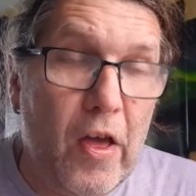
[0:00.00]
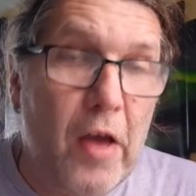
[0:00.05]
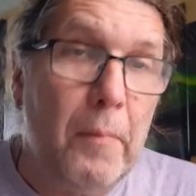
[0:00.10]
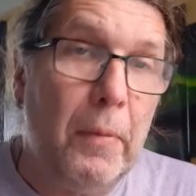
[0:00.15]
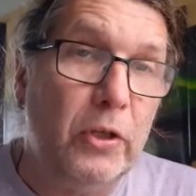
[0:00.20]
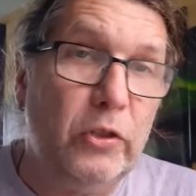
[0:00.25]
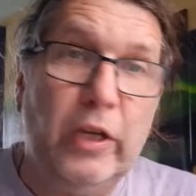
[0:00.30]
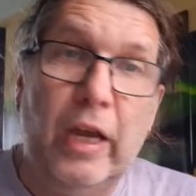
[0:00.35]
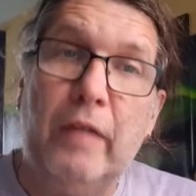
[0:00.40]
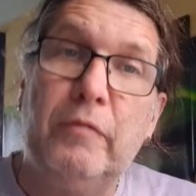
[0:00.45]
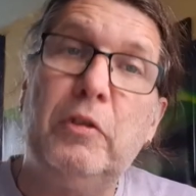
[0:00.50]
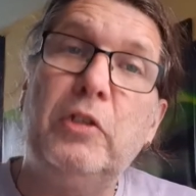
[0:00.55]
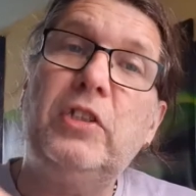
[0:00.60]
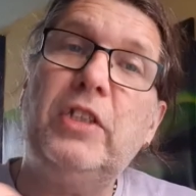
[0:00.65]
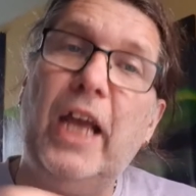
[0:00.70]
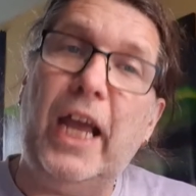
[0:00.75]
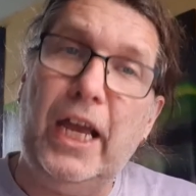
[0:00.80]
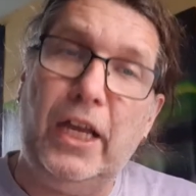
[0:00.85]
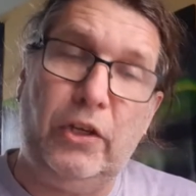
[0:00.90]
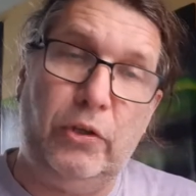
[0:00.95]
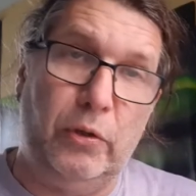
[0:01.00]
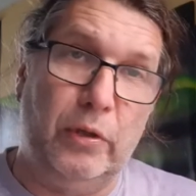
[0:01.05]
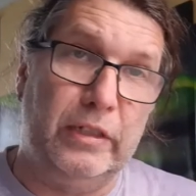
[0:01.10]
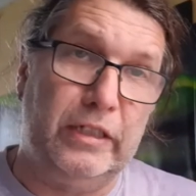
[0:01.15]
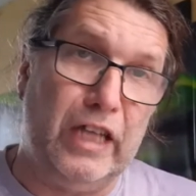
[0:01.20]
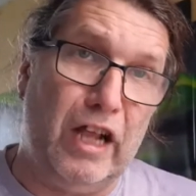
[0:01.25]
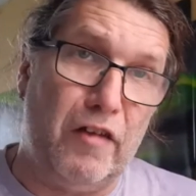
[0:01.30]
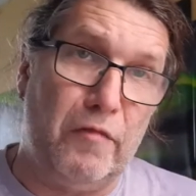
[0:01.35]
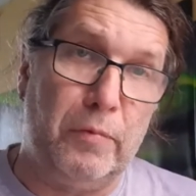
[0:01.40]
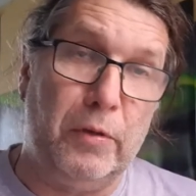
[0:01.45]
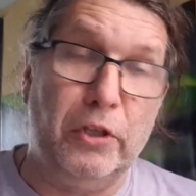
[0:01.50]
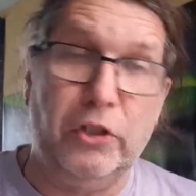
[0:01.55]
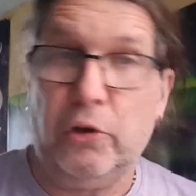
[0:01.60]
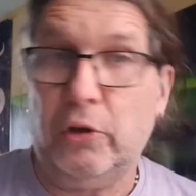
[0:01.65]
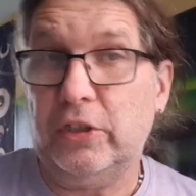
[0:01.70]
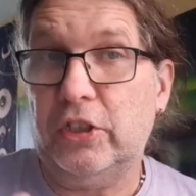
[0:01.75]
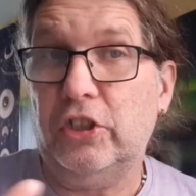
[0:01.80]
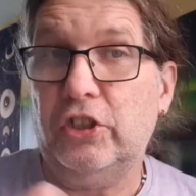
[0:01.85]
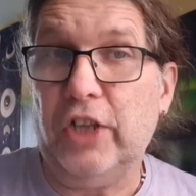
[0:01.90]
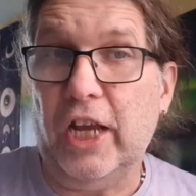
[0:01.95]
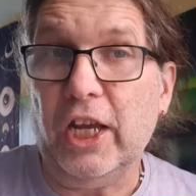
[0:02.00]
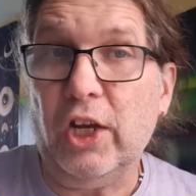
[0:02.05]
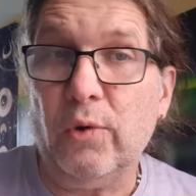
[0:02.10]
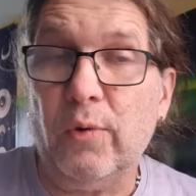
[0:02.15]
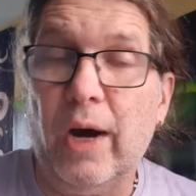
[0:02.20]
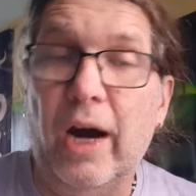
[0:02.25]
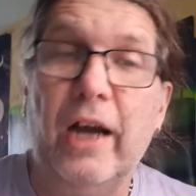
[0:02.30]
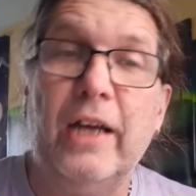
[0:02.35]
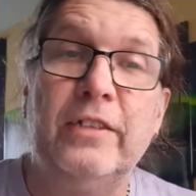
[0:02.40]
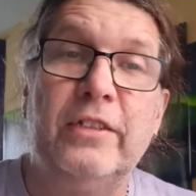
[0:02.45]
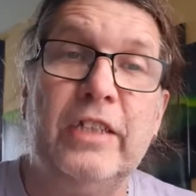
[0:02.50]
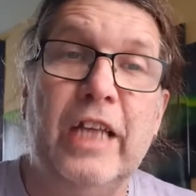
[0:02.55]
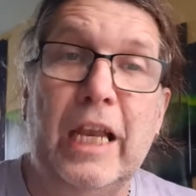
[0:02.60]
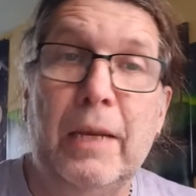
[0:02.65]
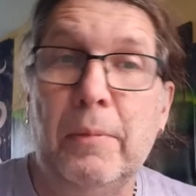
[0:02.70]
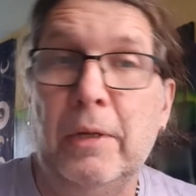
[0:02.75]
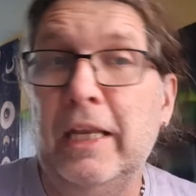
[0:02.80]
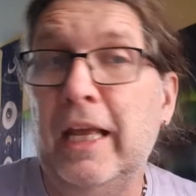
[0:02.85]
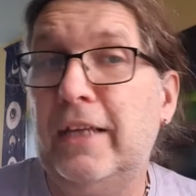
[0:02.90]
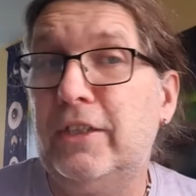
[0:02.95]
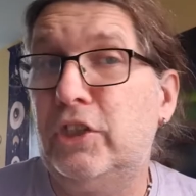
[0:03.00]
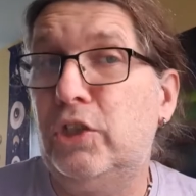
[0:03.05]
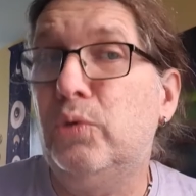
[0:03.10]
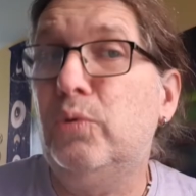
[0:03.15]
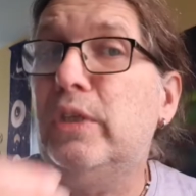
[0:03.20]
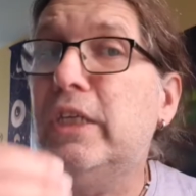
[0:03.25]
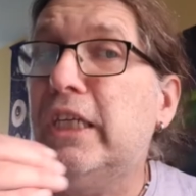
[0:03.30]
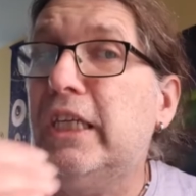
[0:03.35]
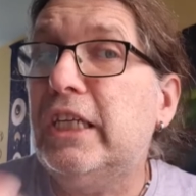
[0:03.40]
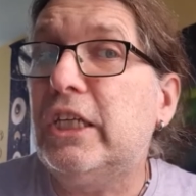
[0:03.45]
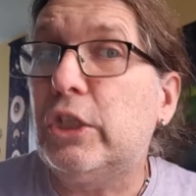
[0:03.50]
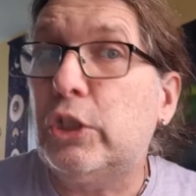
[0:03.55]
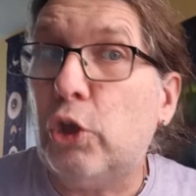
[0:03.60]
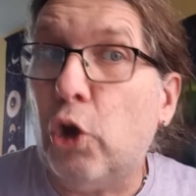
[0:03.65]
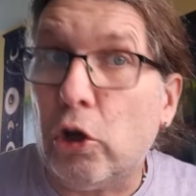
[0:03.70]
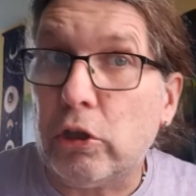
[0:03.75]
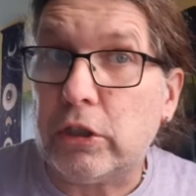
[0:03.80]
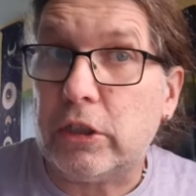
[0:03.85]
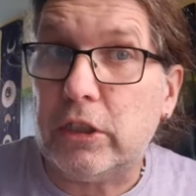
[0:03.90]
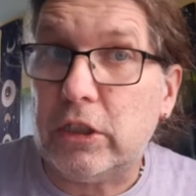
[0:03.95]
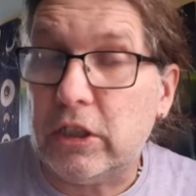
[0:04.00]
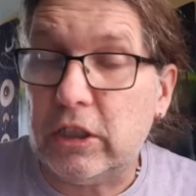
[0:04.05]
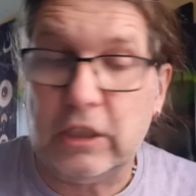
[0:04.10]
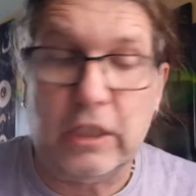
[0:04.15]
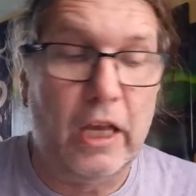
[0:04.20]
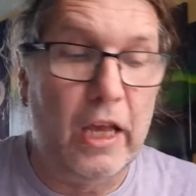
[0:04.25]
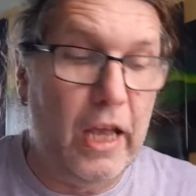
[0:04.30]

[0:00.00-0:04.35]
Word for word: But you have to say it to yourself because yours, the jaguar is an animal that has unique dots.